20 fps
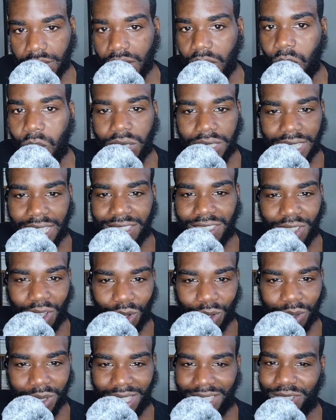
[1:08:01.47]
What's that
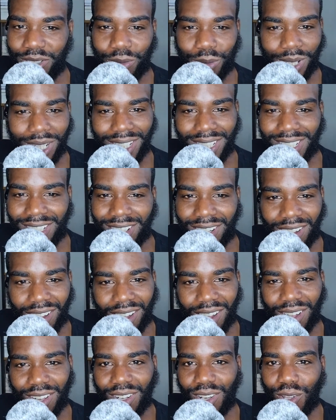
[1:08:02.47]
song? It's written
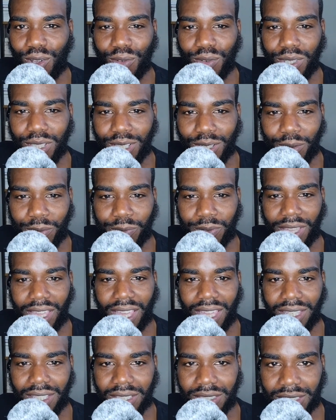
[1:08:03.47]
all over your
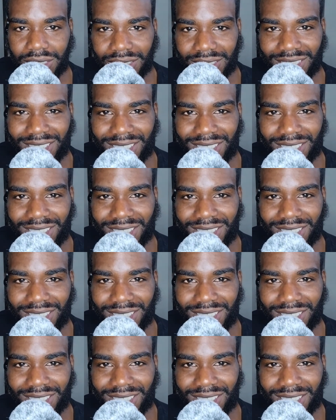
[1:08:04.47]
face.